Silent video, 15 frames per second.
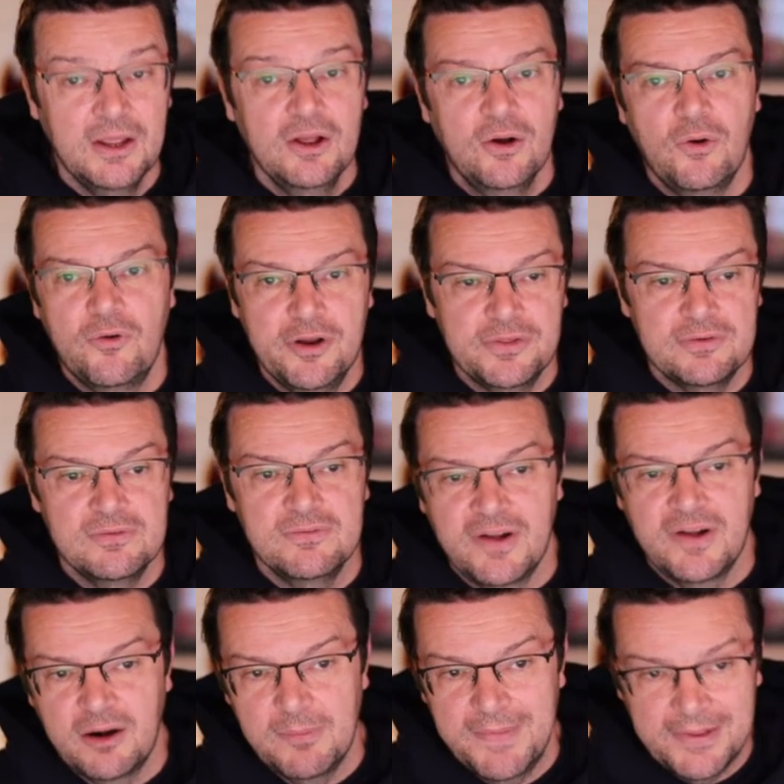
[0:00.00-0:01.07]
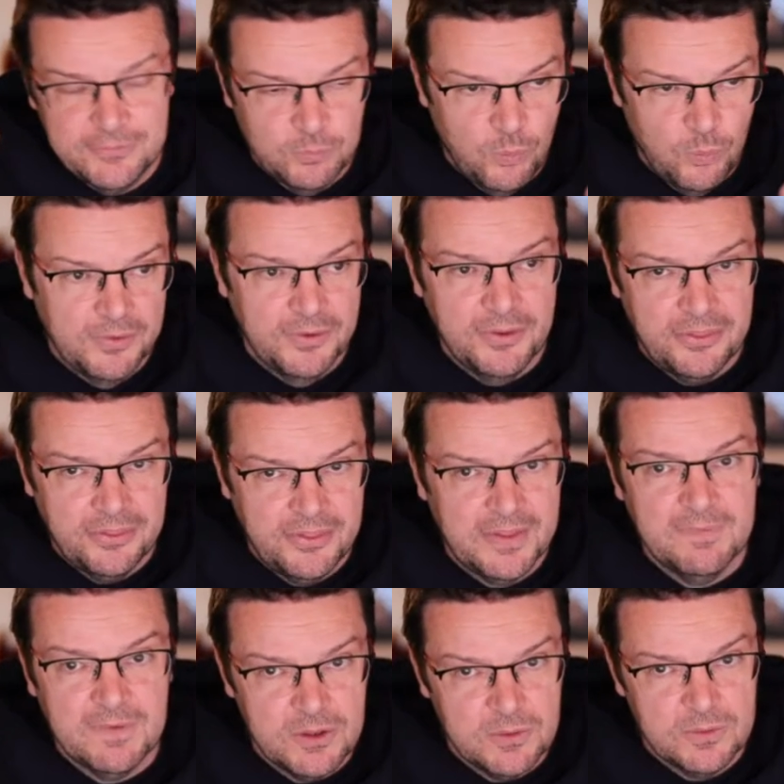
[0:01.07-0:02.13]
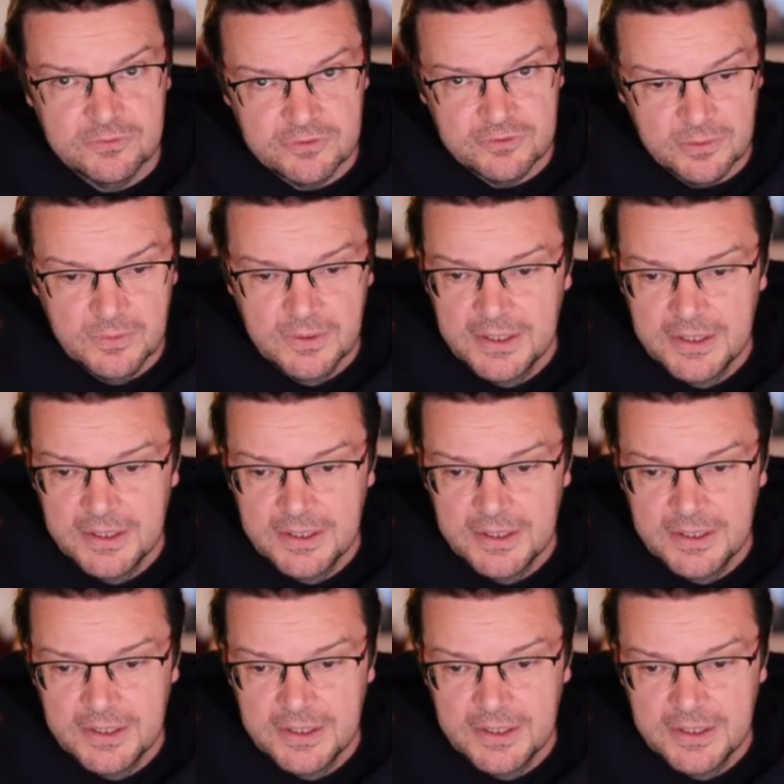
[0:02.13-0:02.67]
or another environment. That's one thing that you could do.